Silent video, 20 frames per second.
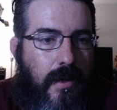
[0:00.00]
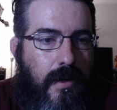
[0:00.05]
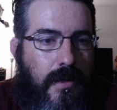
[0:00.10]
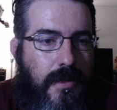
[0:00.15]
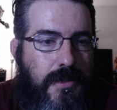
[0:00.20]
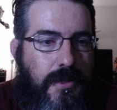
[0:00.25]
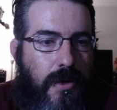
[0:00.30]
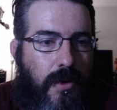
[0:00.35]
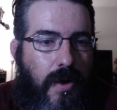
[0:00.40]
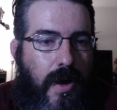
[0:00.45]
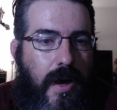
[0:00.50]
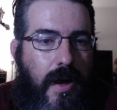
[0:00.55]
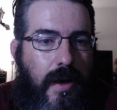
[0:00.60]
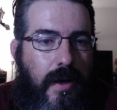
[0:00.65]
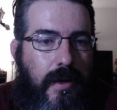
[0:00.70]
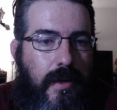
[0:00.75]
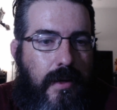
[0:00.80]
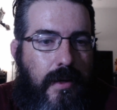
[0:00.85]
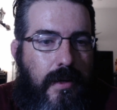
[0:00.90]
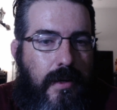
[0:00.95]
So
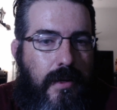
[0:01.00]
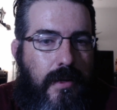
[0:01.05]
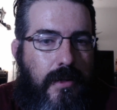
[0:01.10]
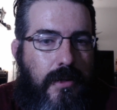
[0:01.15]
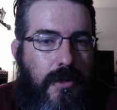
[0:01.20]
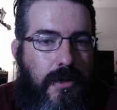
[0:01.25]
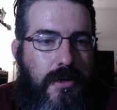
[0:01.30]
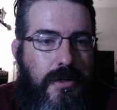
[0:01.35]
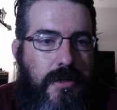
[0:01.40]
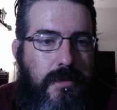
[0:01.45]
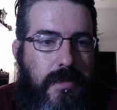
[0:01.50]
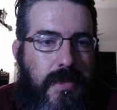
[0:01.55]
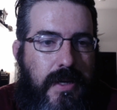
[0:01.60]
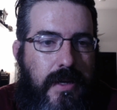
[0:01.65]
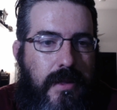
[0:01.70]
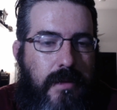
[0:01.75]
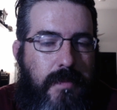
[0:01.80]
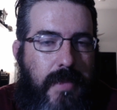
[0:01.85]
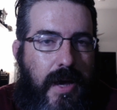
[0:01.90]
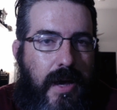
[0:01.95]
I learned to be
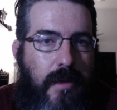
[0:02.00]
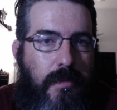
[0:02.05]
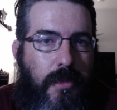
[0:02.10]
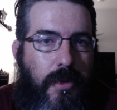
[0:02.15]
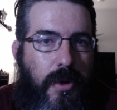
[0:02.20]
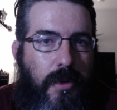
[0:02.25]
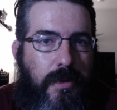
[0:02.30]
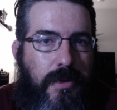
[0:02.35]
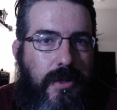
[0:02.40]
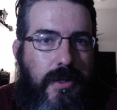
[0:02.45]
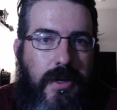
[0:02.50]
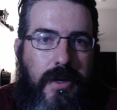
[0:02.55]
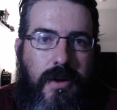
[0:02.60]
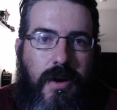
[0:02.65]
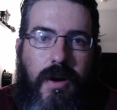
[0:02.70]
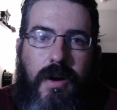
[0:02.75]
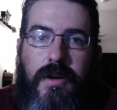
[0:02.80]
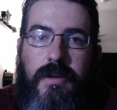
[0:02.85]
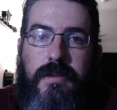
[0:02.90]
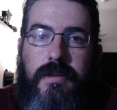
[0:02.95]
the bad boy with a good
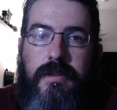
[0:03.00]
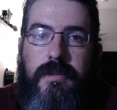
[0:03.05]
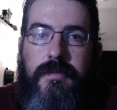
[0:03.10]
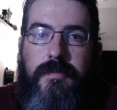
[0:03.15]
heart.